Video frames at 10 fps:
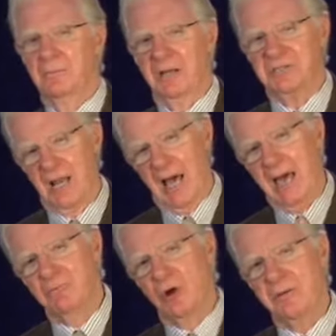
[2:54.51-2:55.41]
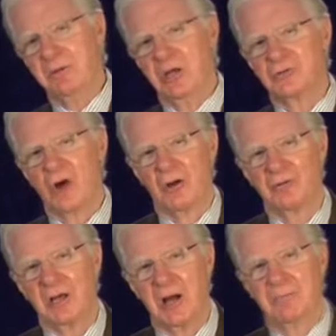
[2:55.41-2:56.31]
but he said, I am going to be in
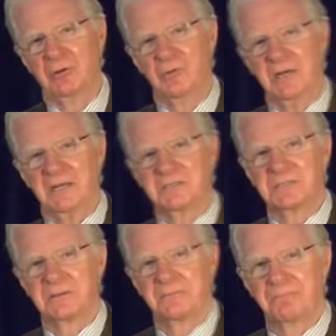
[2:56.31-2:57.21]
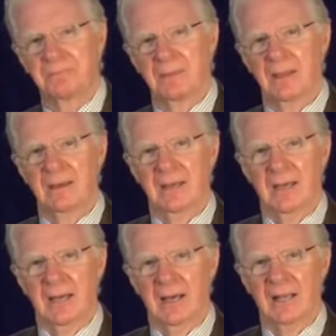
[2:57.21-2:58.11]
Toronto in a couple of weeks.
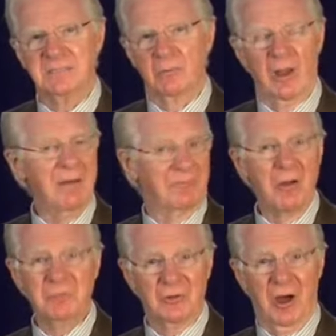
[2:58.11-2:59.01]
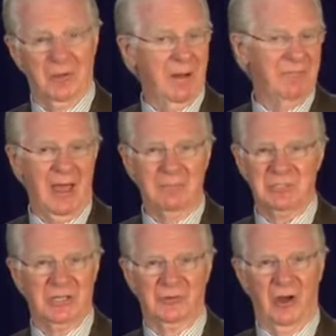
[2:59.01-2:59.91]
And I said, Well, I'm from Toronto. My
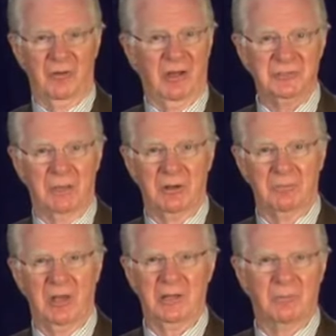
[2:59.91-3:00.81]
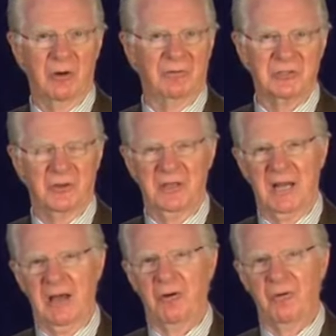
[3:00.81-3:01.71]
family's in Toronto. I'll jump in a plane, come over. It's only
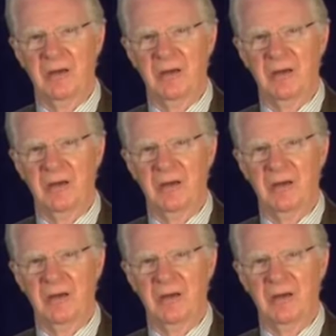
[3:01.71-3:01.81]
an hour